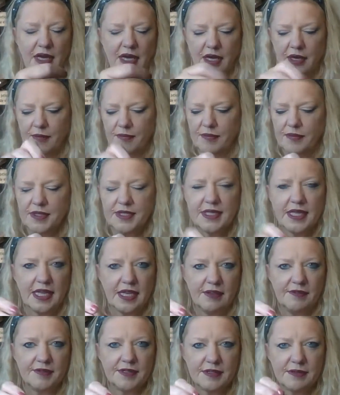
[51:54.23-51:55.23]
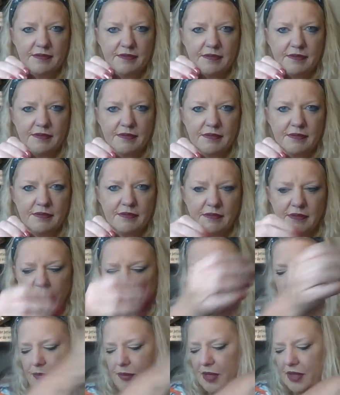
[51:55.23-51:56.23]
I
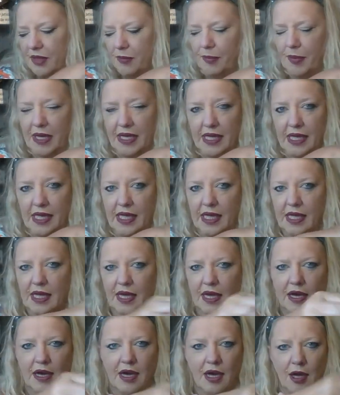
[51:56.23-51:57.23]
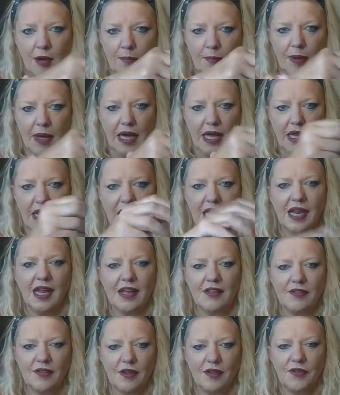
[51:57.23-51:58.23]
don't mind the baggy here, but I
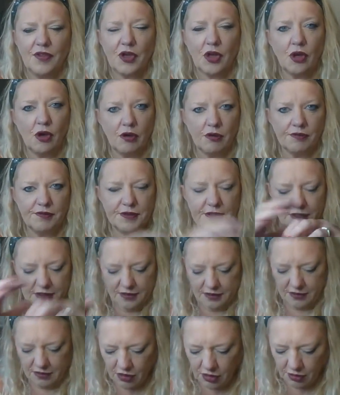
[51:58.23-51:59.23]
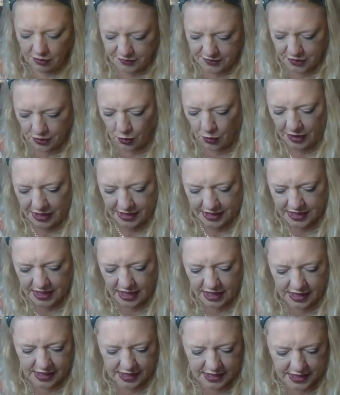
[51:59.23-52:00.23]
like that the cuff's quite
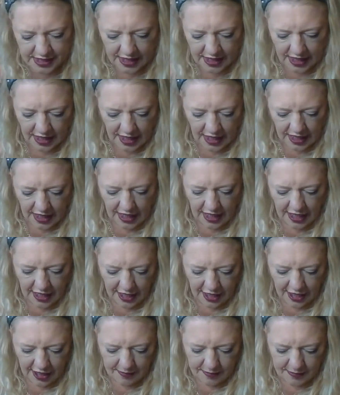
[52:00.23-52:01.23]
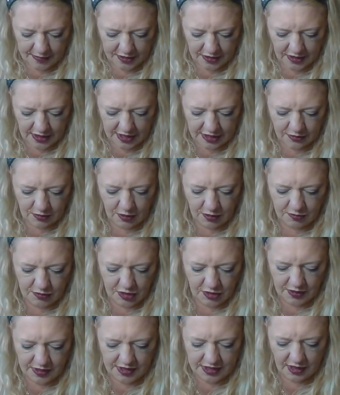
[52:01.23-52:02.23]
tight. So that's what I'm doing.